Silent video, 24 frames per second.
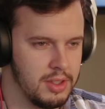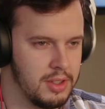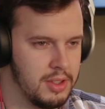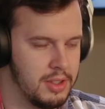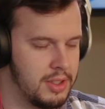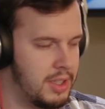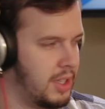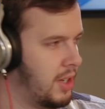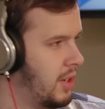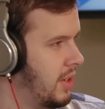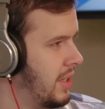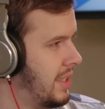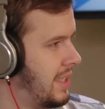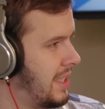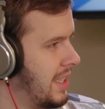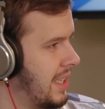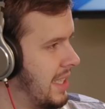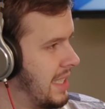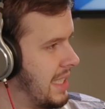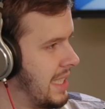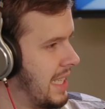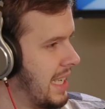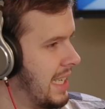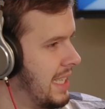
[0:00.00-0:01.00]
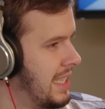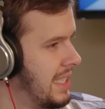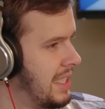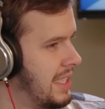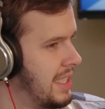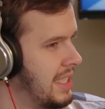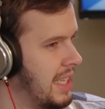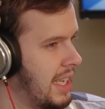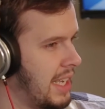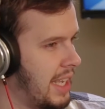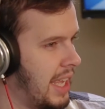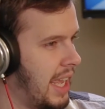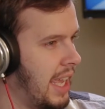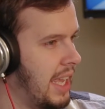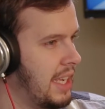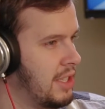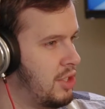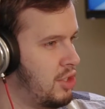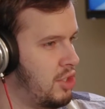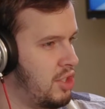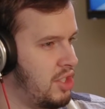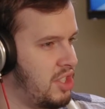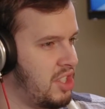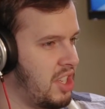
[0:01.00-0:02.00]
You know, it's kind of this Nick
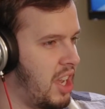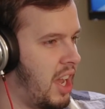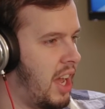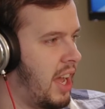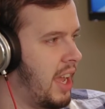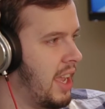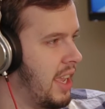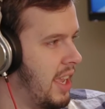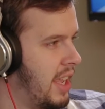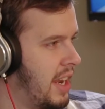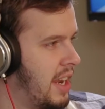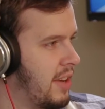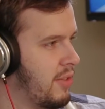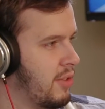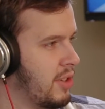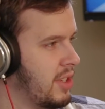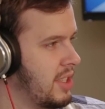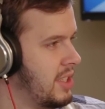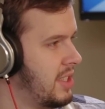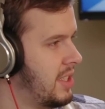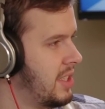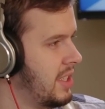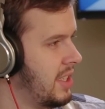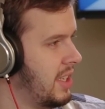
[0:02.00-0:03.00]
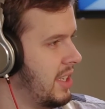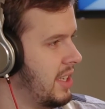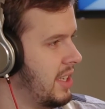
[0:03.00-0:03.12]
Cage sigh in every scene.